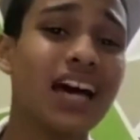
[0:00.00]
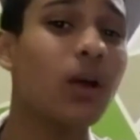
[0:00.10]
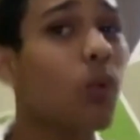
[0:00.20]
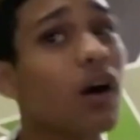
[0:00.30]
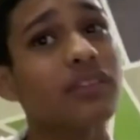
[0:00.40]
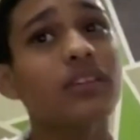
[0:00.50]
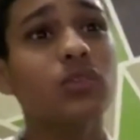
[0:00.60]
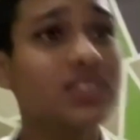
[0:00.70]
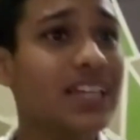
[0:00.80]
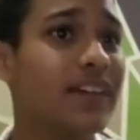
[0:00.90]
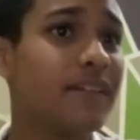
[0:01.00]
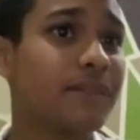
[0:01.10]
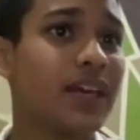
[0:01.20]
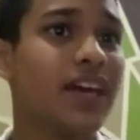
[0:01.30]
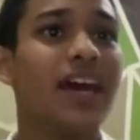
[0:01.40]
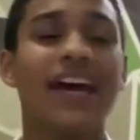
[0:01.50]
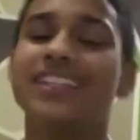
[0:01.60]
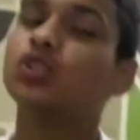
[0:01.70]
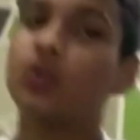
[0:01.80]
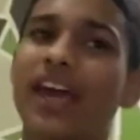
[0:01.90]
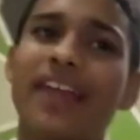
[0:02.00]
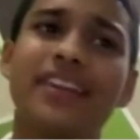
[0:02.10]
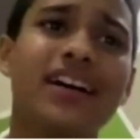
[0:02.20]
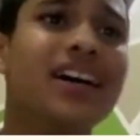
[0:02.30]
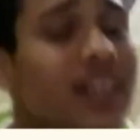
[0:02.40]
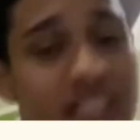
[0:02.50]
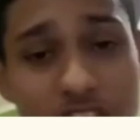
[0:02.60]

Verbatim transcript: I wanted to say. And together,